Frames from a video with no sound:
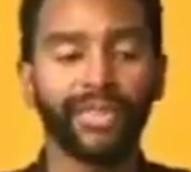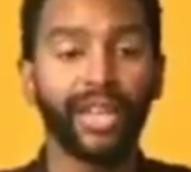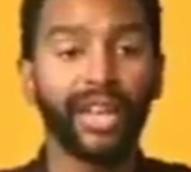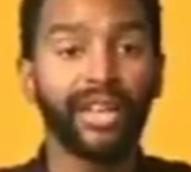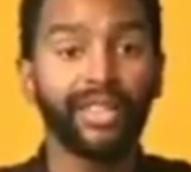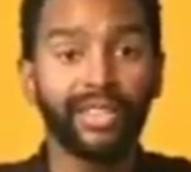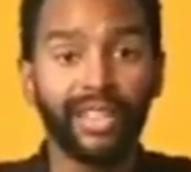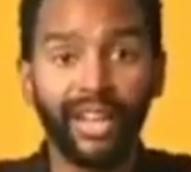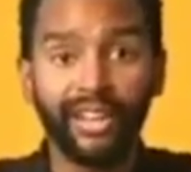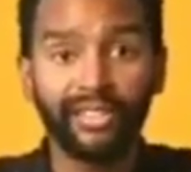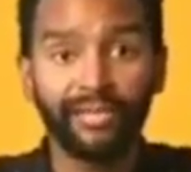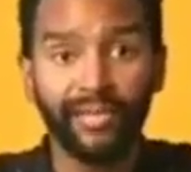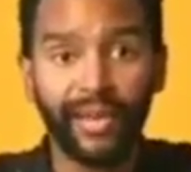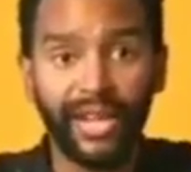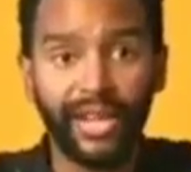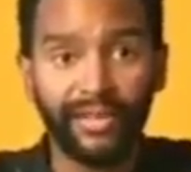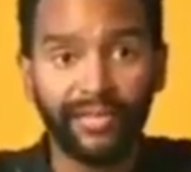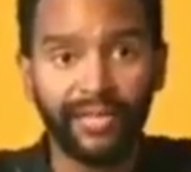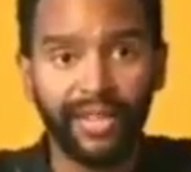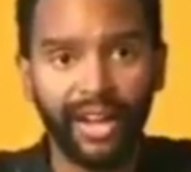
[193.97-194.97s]
In that
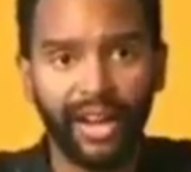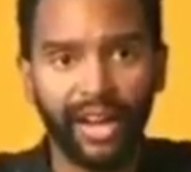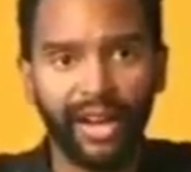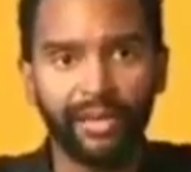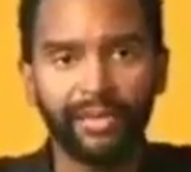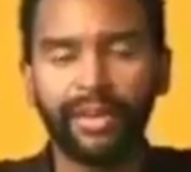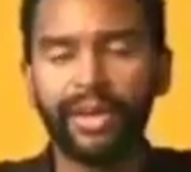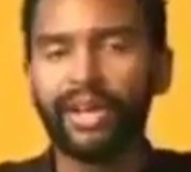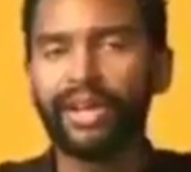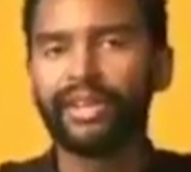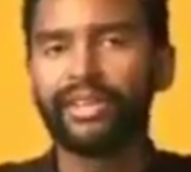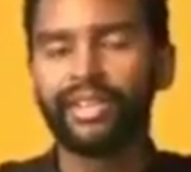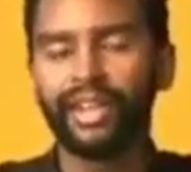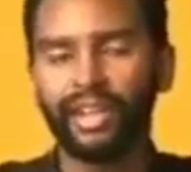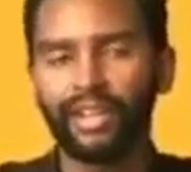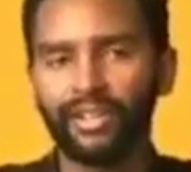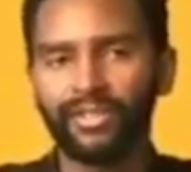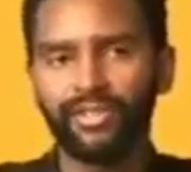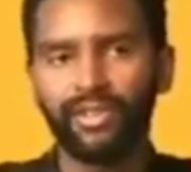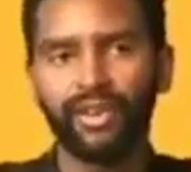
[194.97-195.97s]
span of time,
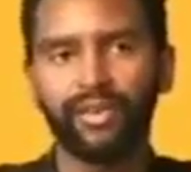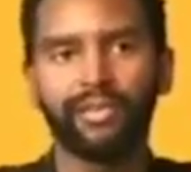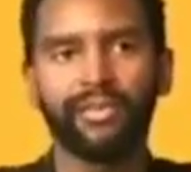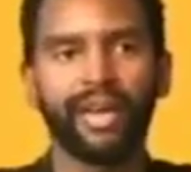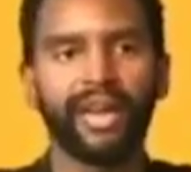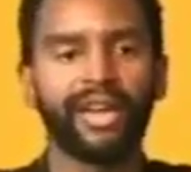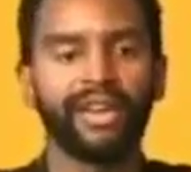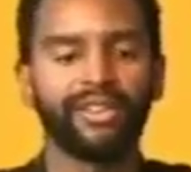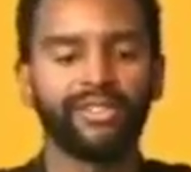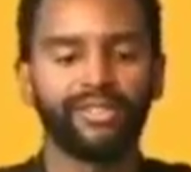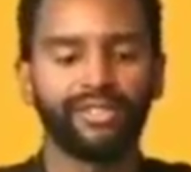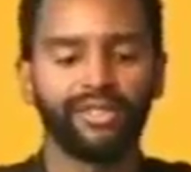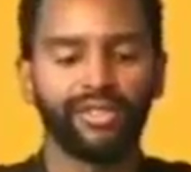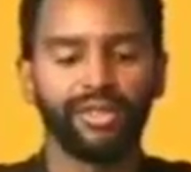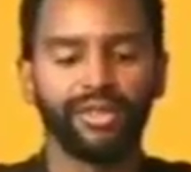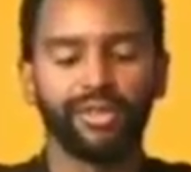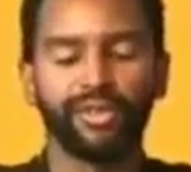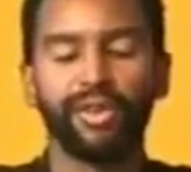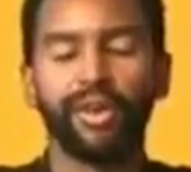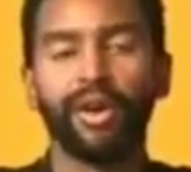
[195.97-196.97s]
Donald Trump managed
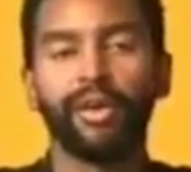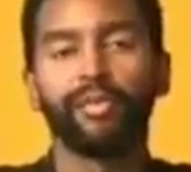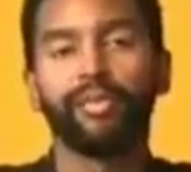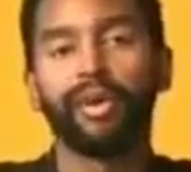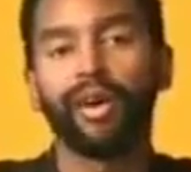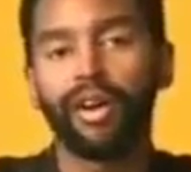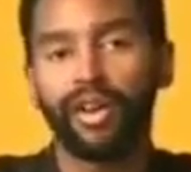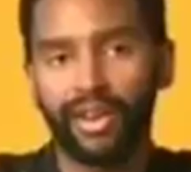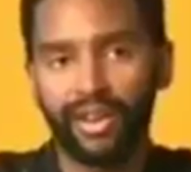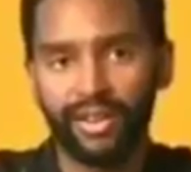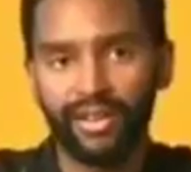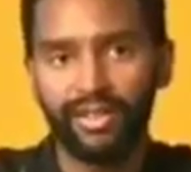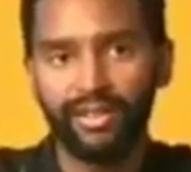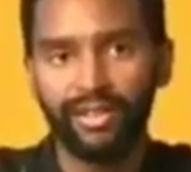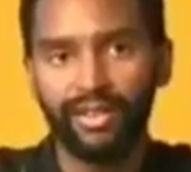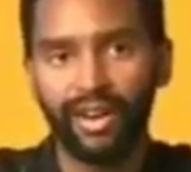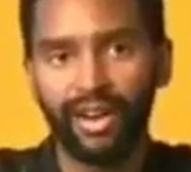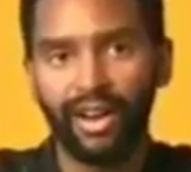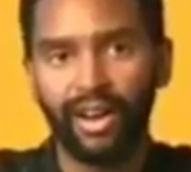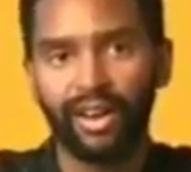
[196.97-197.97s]
to pardon
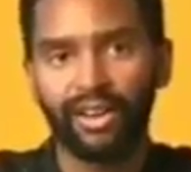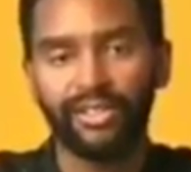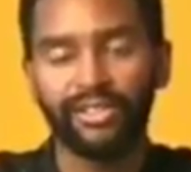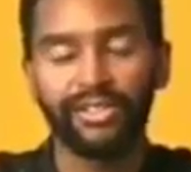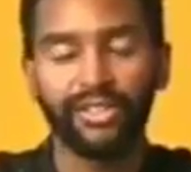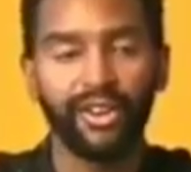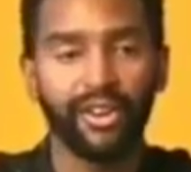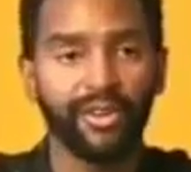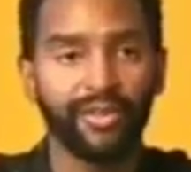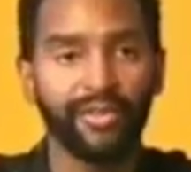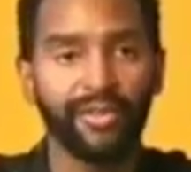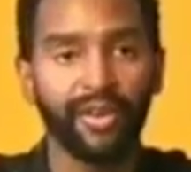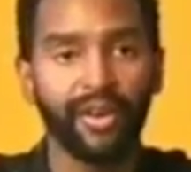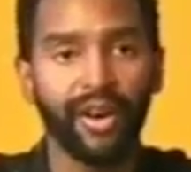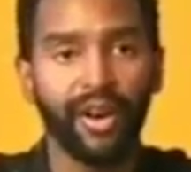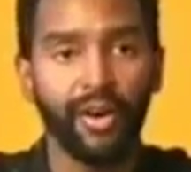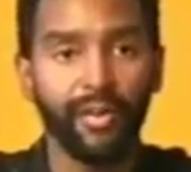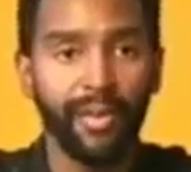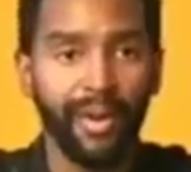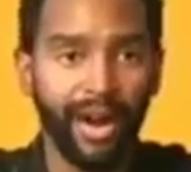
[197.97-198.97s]
Sheriff
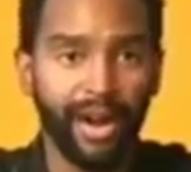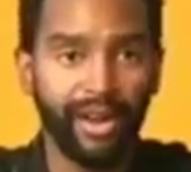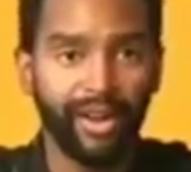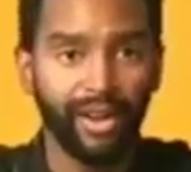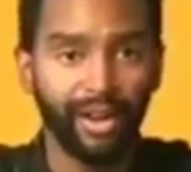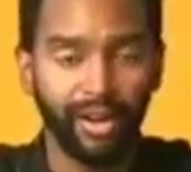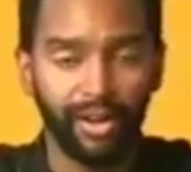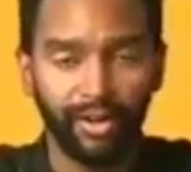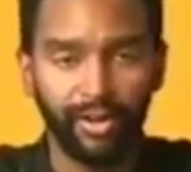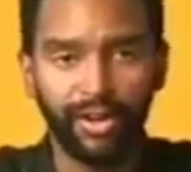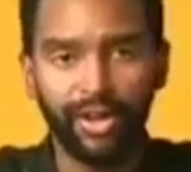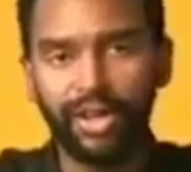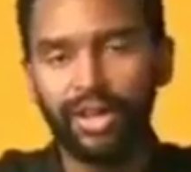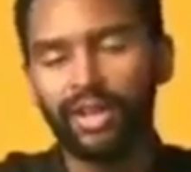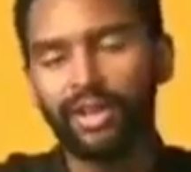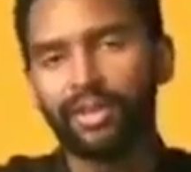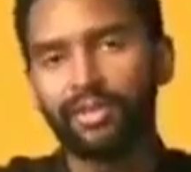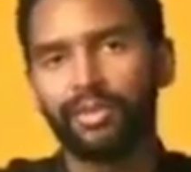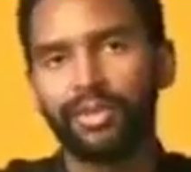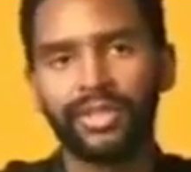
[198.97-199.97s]
Arpaio,
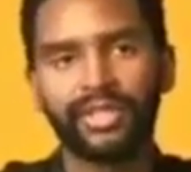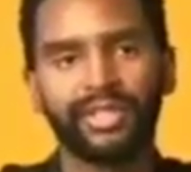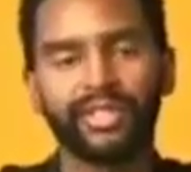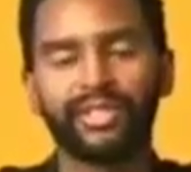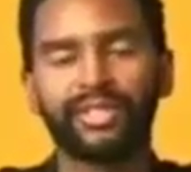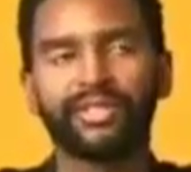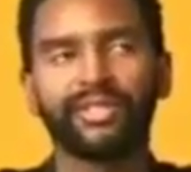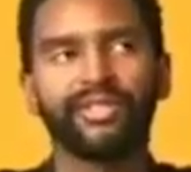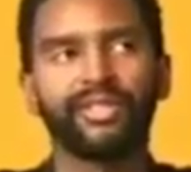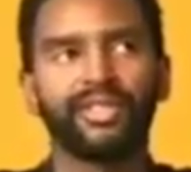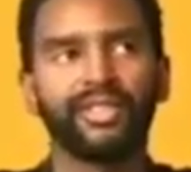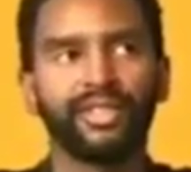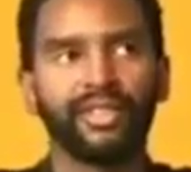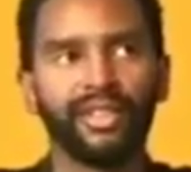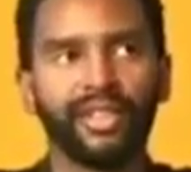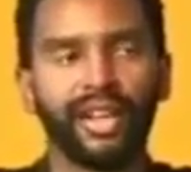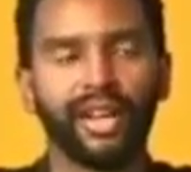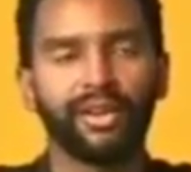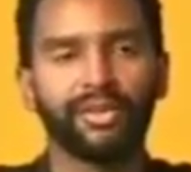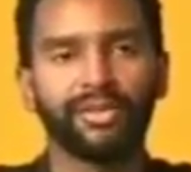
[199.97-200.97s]
which is,
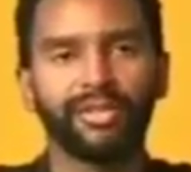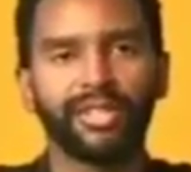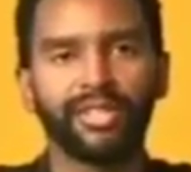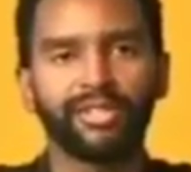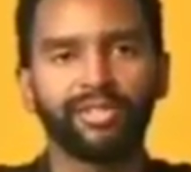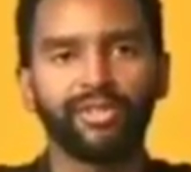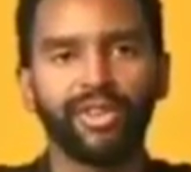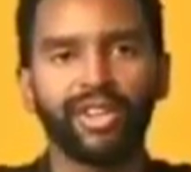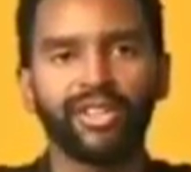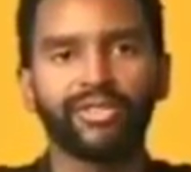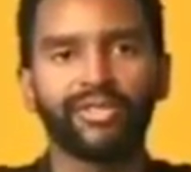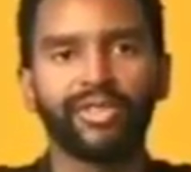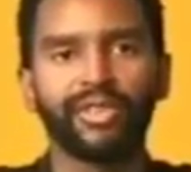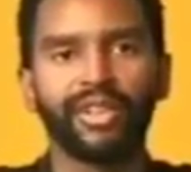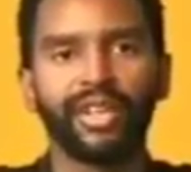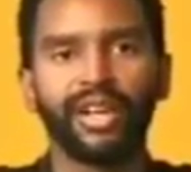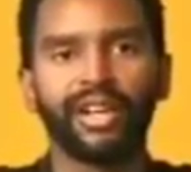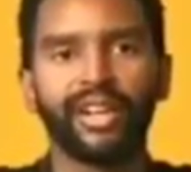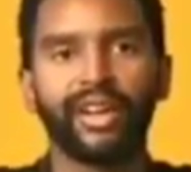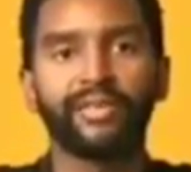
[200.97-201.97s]
you know,
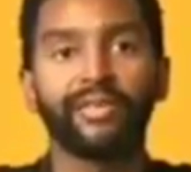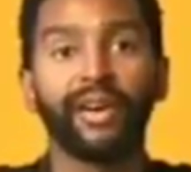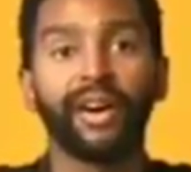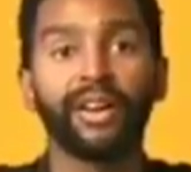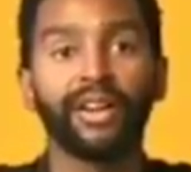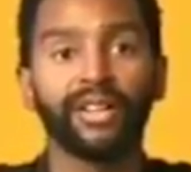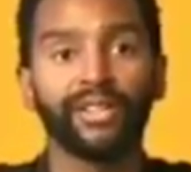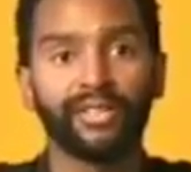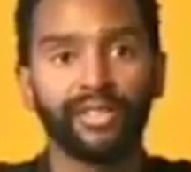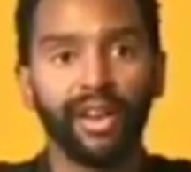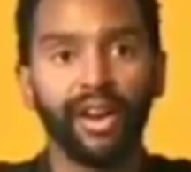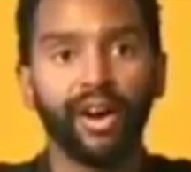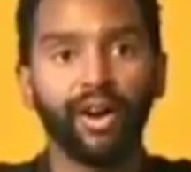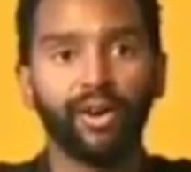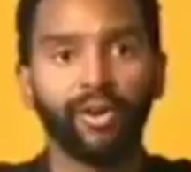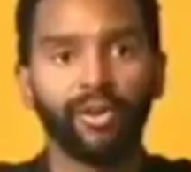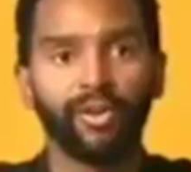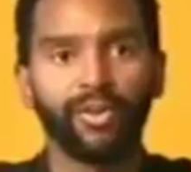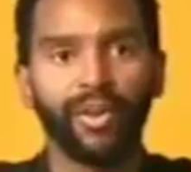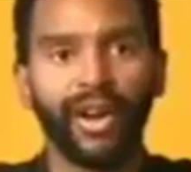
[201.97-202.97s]
disgraceful enough on its
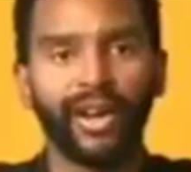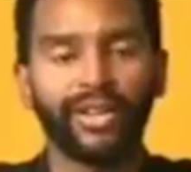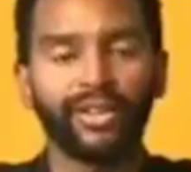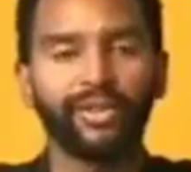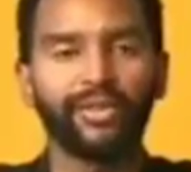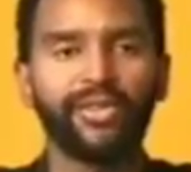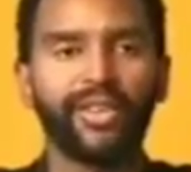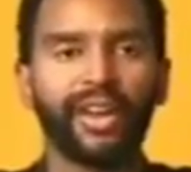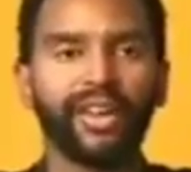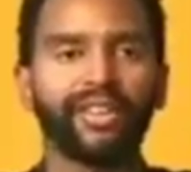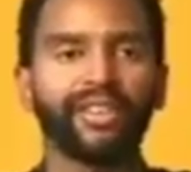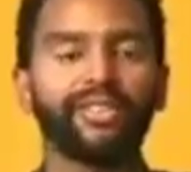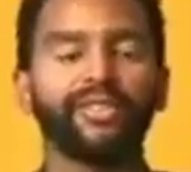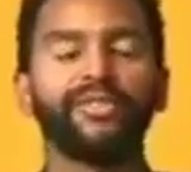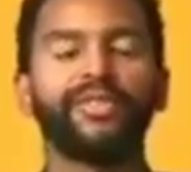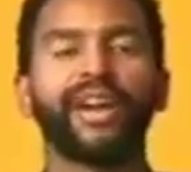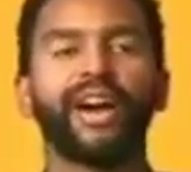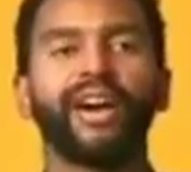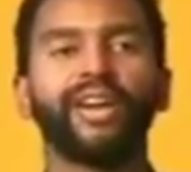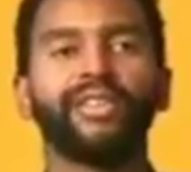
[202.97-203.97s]
own, right? You've got
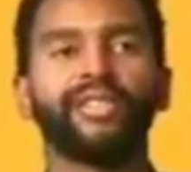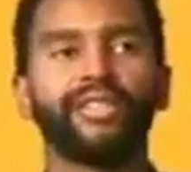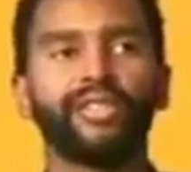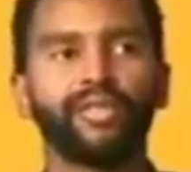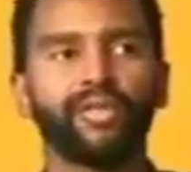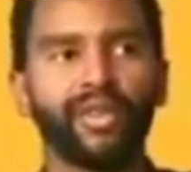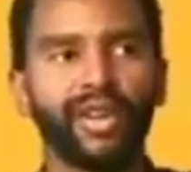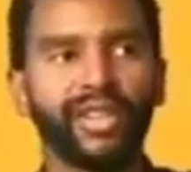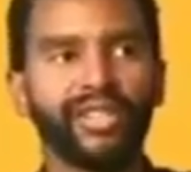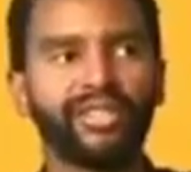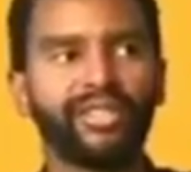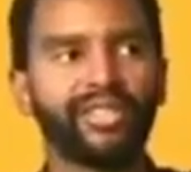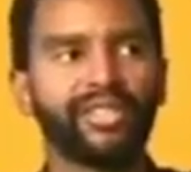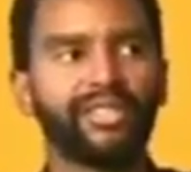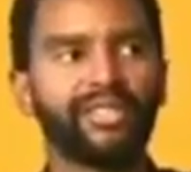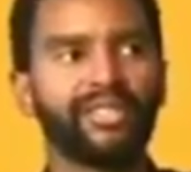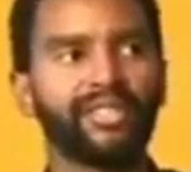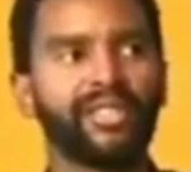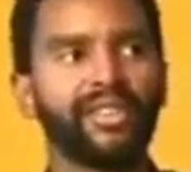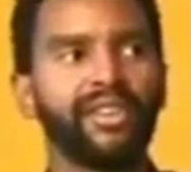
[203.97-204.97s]
the
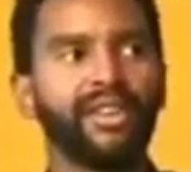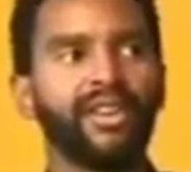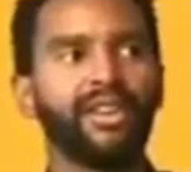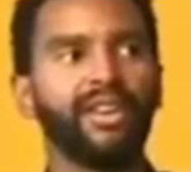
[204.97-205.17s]
racist